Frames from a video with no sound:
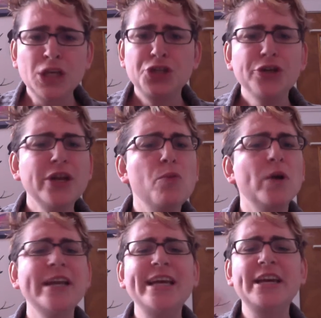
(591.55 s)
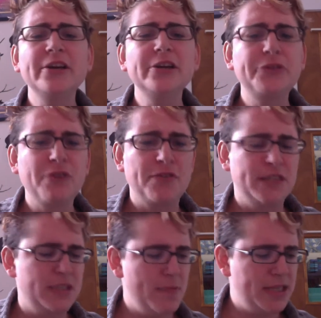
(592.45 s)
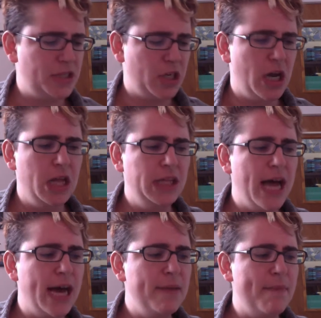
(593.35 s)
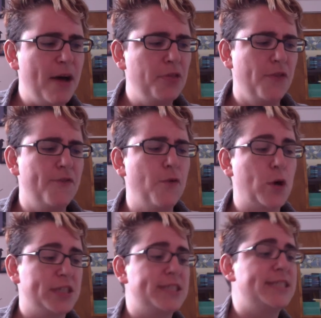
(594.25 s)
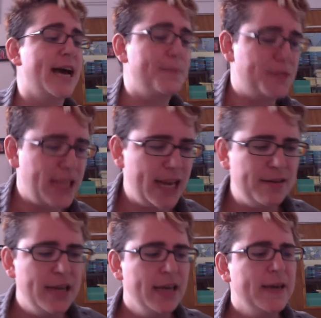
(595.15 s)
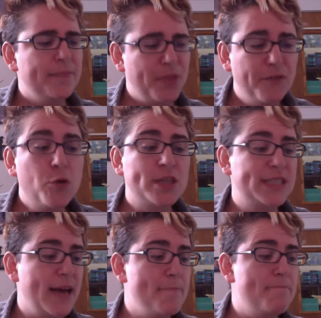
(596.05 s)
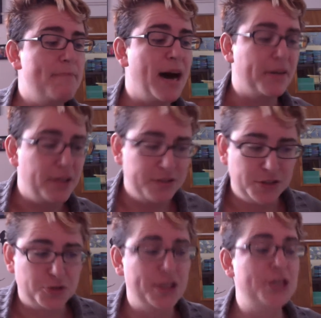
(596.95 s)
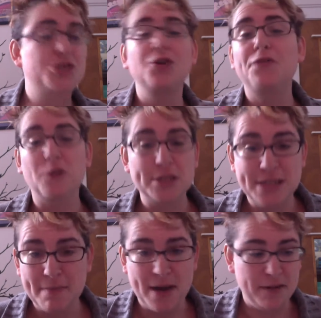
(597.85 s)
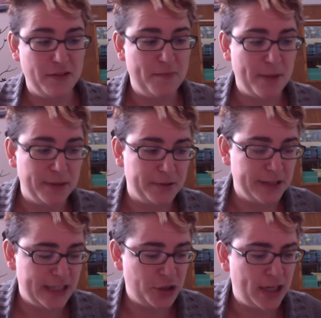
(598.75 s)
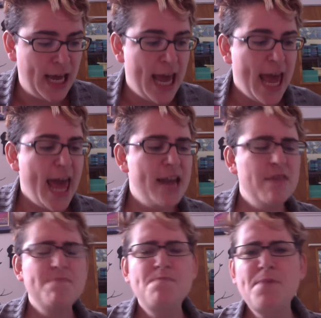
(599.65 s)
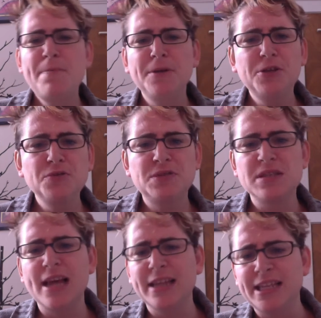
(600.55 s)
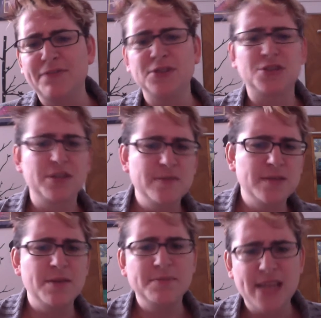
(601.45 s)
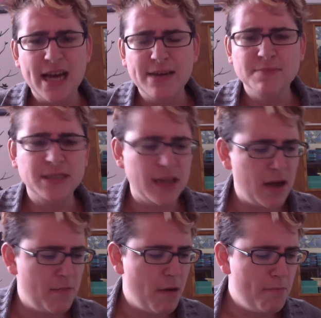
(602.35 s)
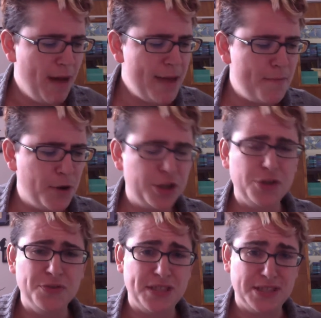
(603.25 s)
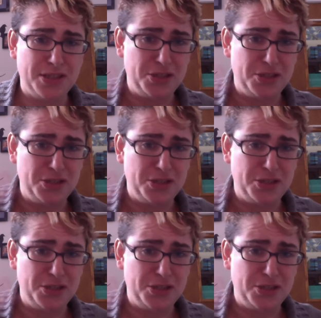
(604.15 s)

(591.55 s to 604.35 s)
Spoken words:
we're gonna hear throughout the semester a lot about the 4 steps and the 4-step model, the traditional 4-step model of public relation. And people use slightly different terms sometimes. My book uses the